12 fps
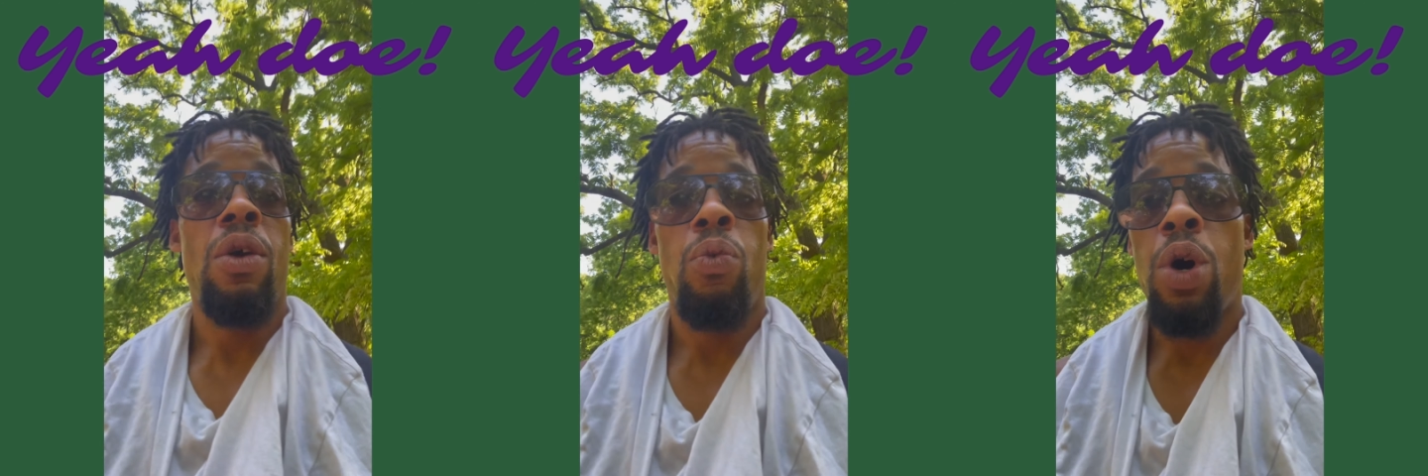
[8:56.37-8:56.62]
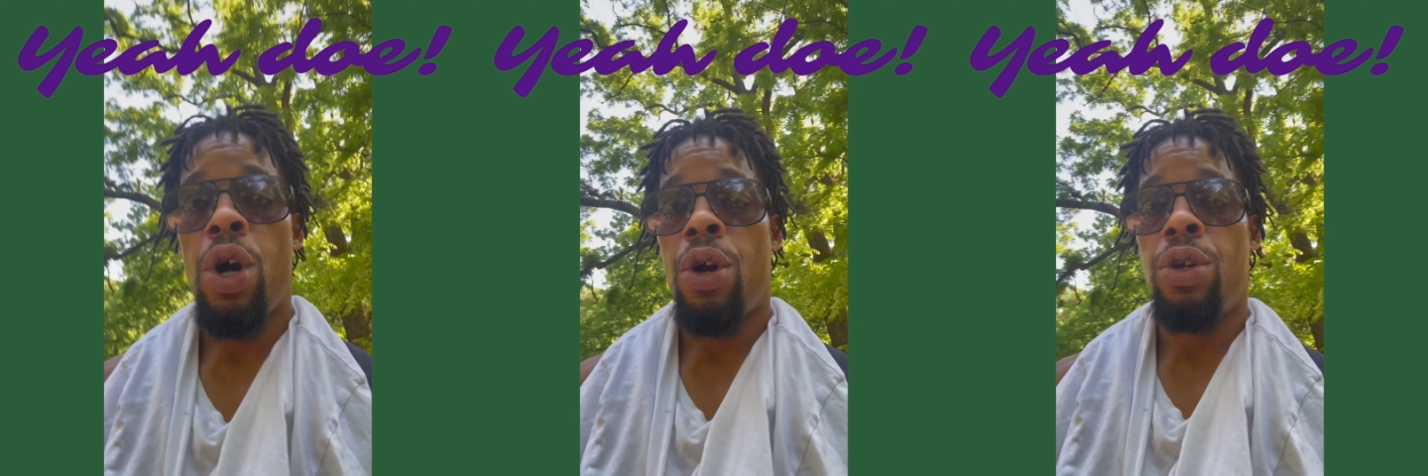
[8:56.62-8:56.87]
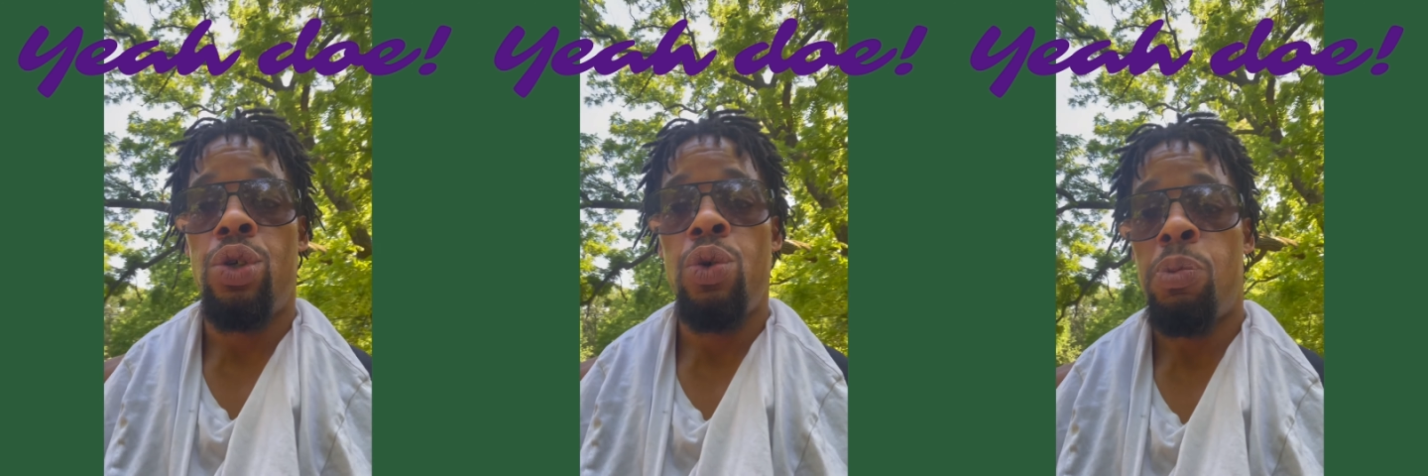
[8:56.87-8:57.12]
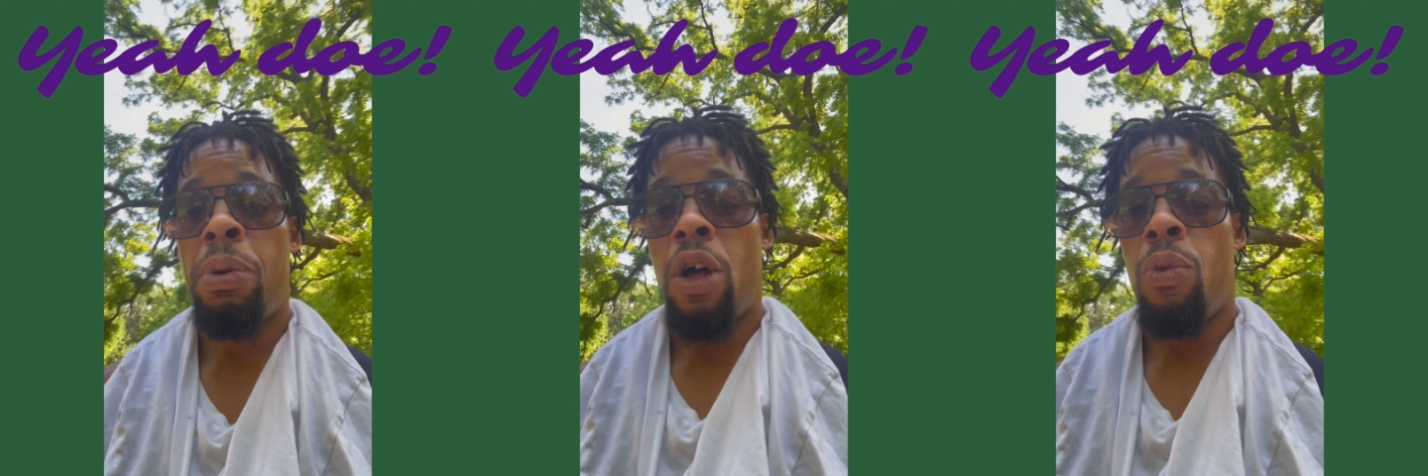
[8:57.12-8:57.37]
Words, you
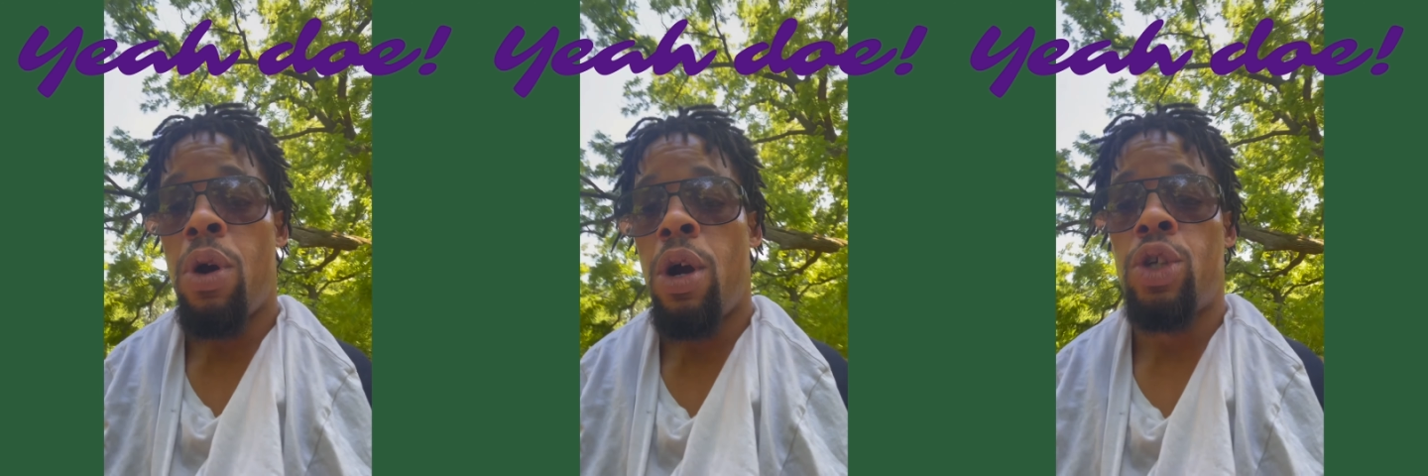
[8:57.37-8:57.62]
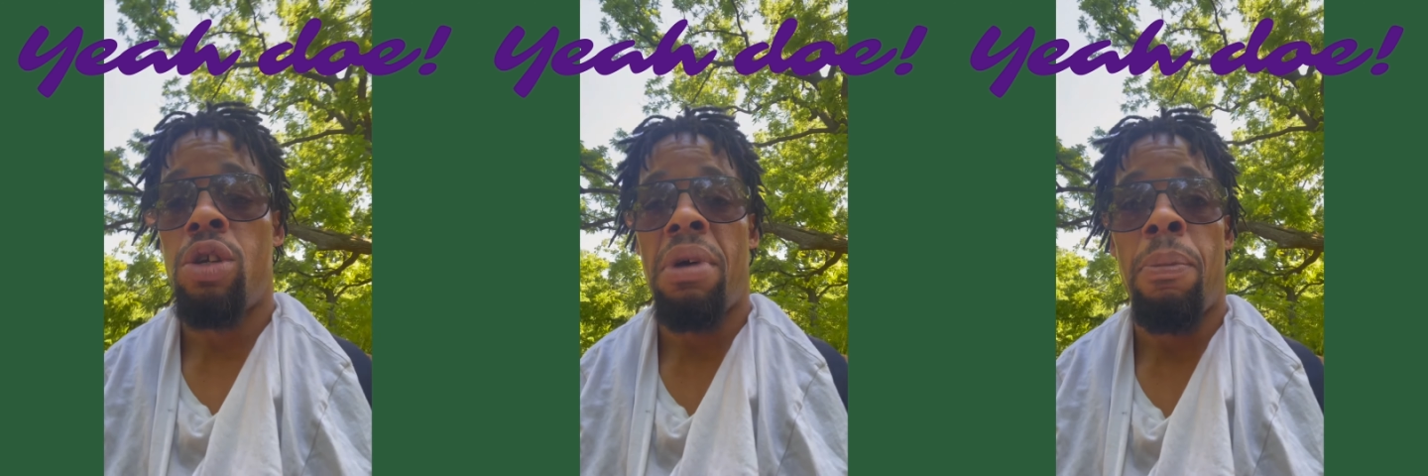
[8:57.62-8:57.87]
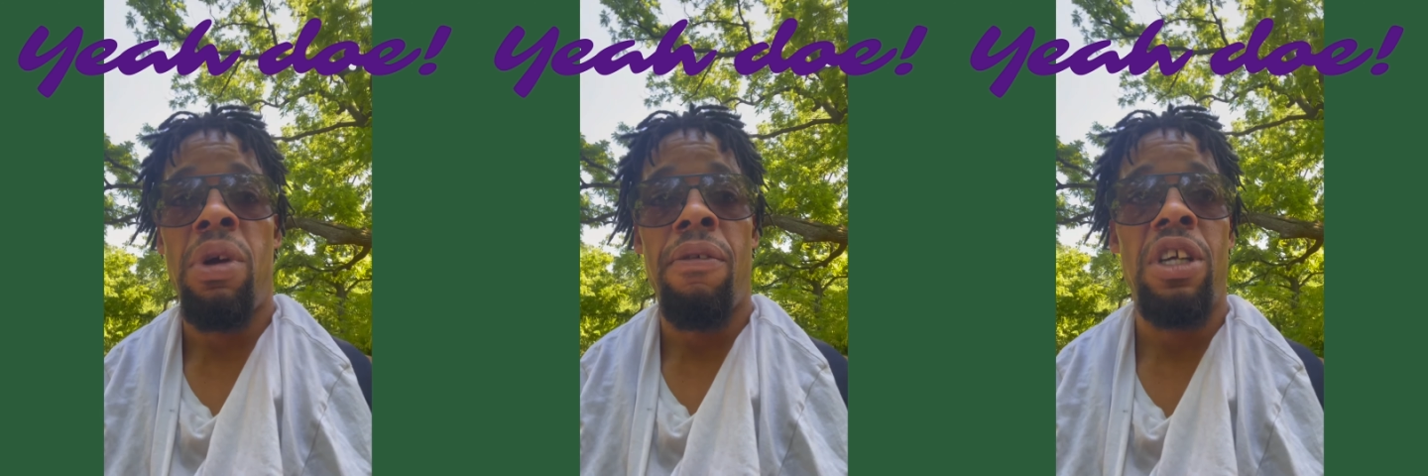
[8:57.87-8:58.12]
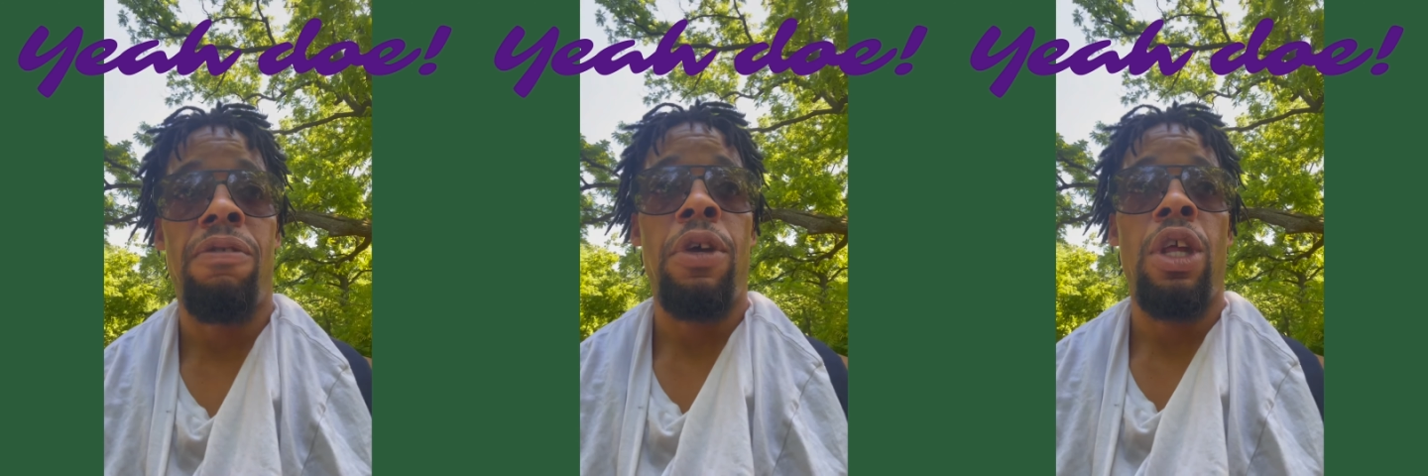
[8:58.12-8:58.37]
spell words. On my
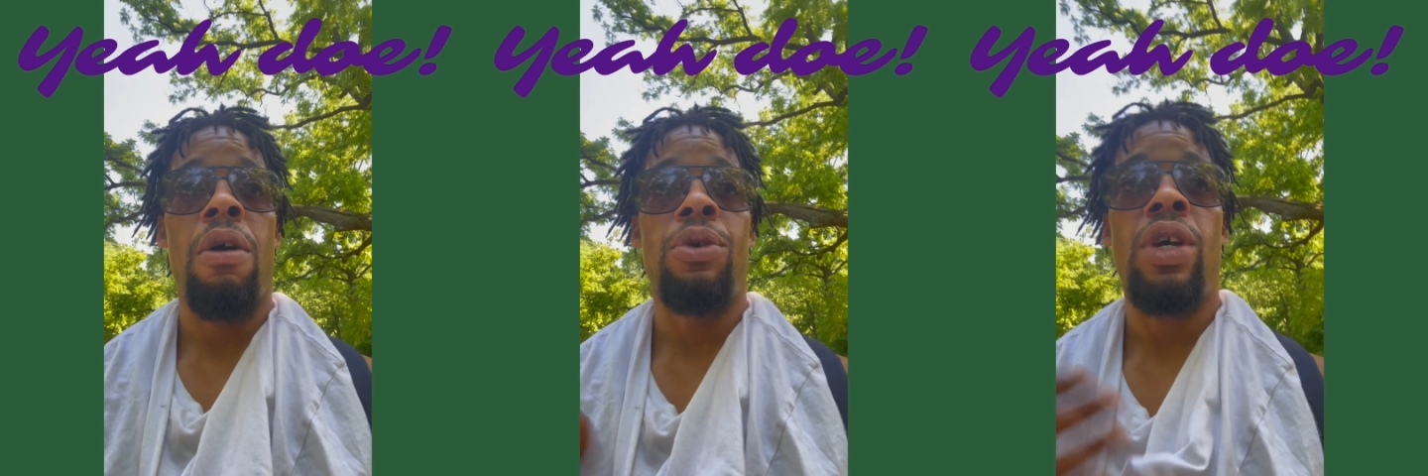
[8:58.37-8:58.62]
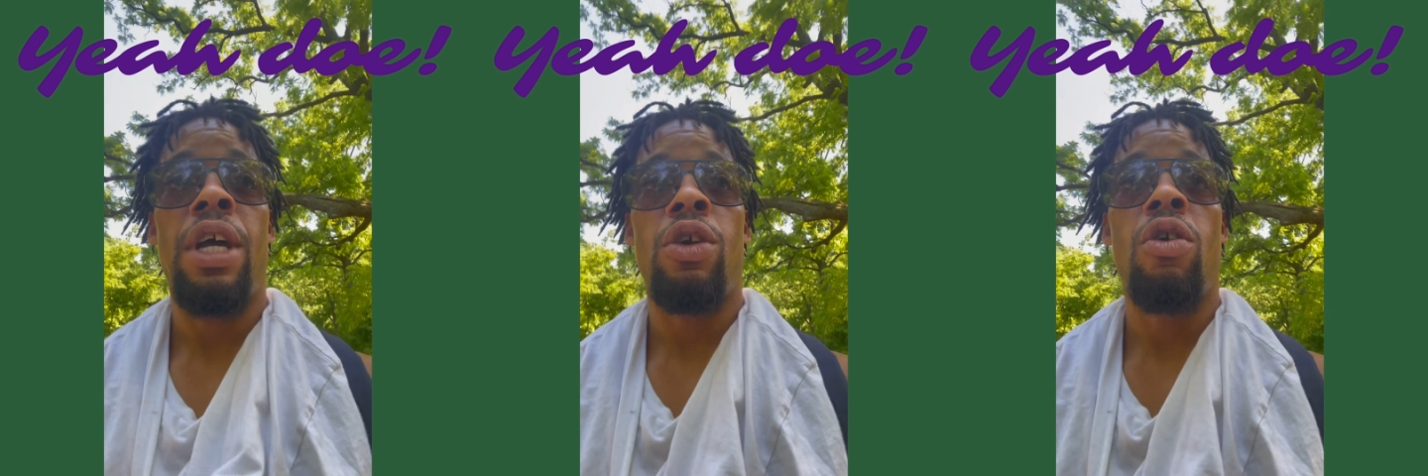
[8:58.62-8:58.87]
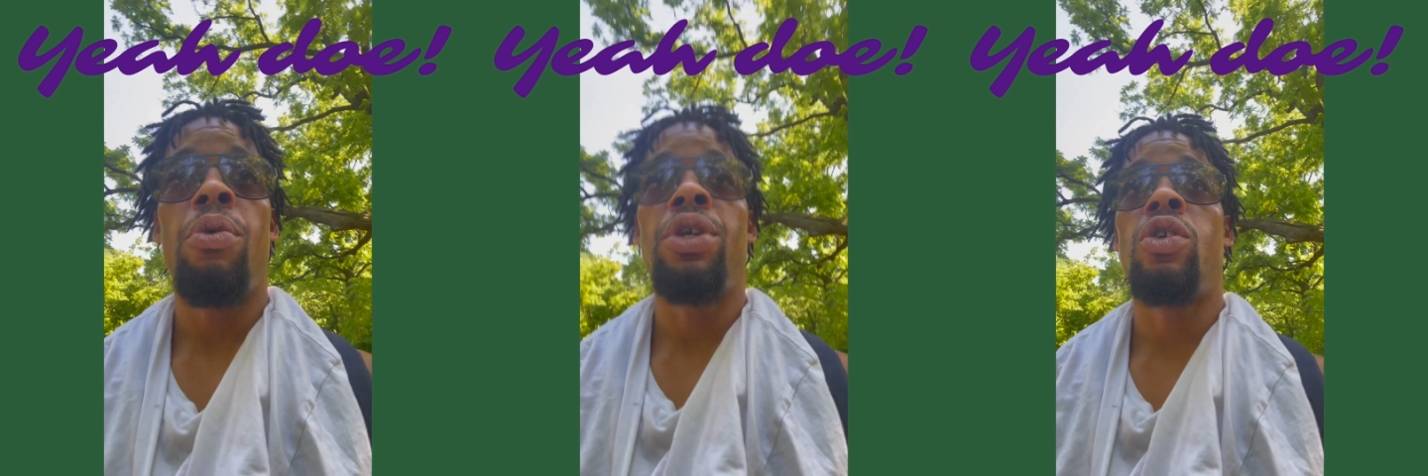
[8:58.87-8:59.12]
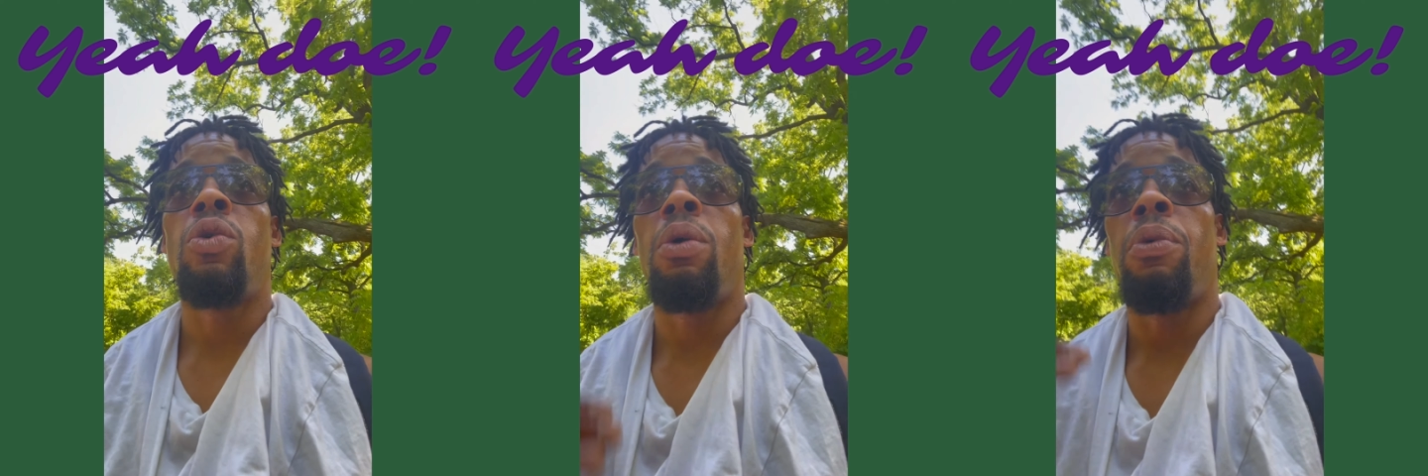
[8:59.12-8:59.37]
previous video, I was trying to go
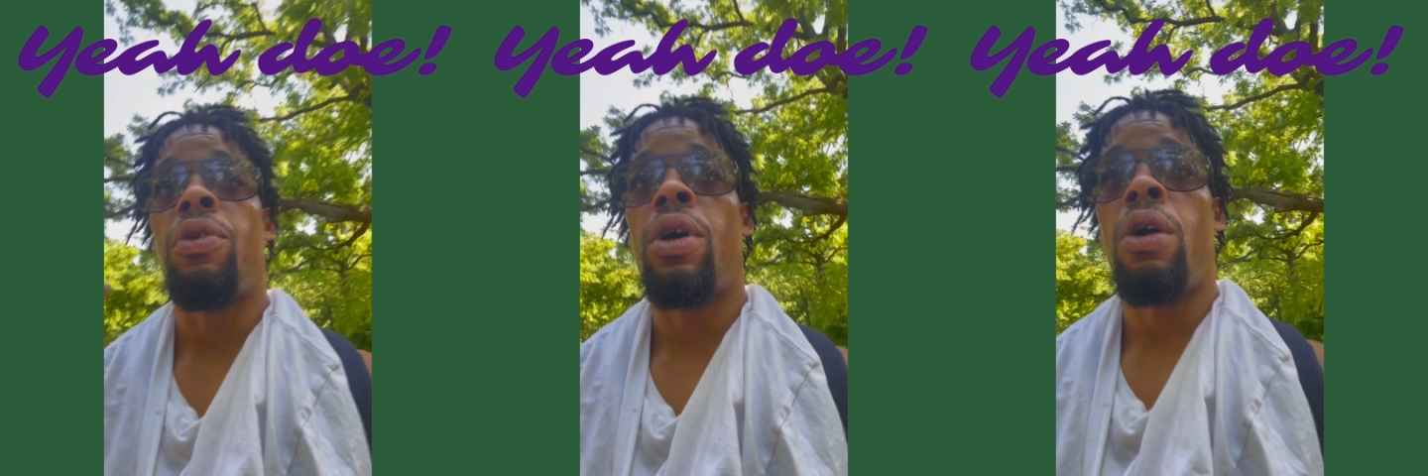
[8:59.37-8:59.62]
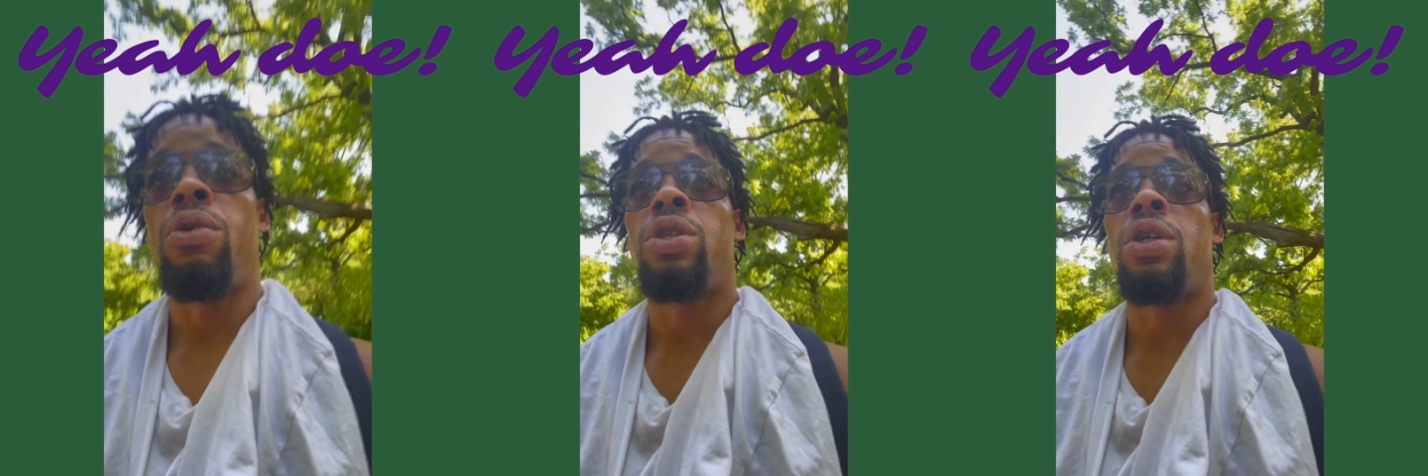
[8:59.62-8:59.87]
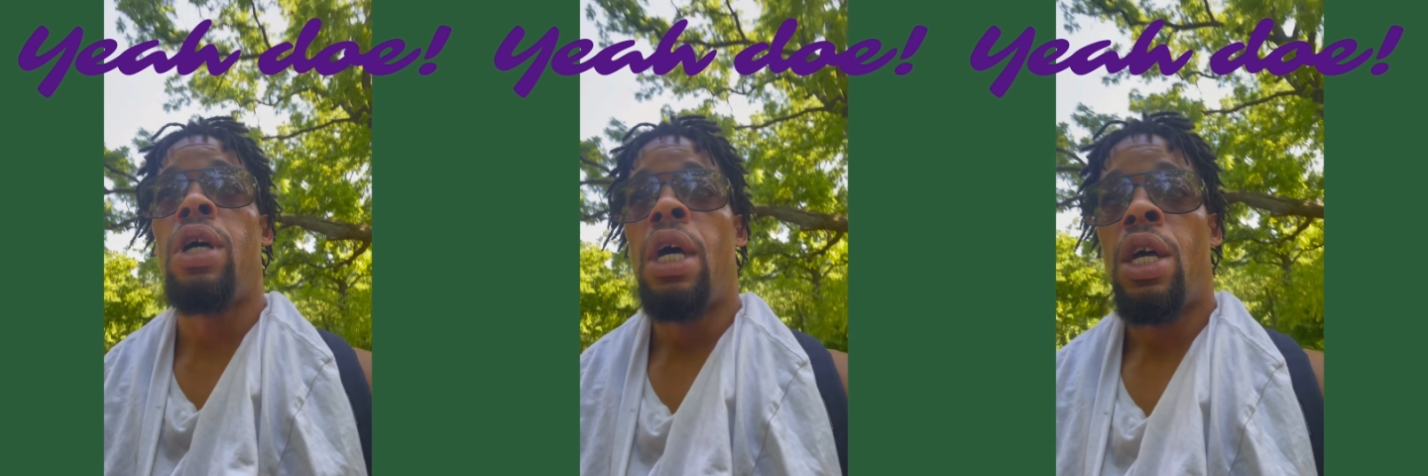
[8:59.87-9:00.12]
into it with culture,